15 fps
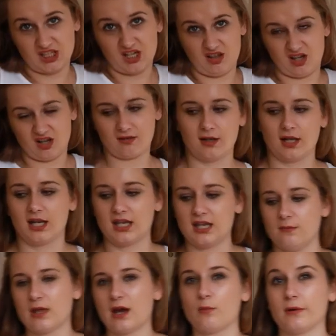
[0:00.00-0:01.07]
I'm gonna
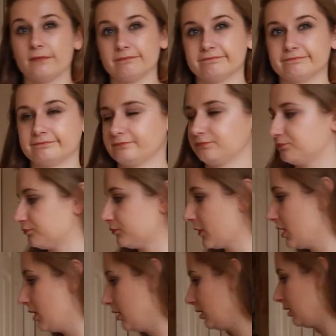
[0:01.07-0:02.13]
keep that one.
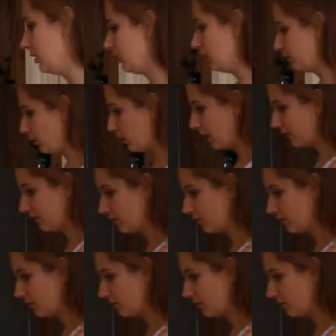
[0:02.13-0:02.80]
While